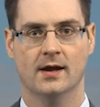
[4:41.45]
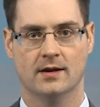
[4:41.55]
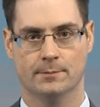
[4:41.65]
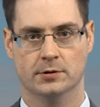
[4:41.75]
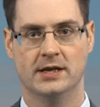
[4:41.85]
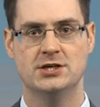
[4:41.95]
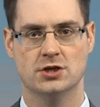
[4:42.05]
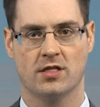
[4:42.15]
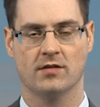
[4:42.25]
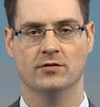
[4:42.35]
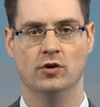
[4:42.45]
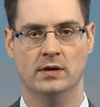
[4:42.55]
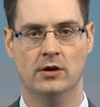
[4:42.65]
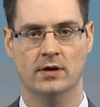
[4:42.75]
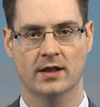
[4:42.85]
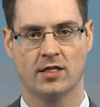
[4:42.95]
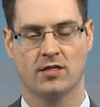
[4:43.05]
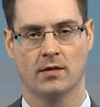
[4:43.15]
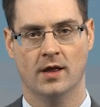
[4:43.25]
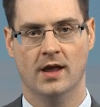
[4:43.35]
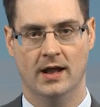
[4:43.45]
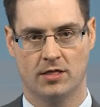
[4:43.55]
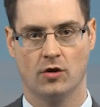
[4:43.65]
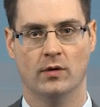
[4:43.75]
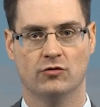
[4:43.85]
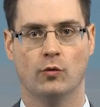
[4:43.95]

completions of new units. And so in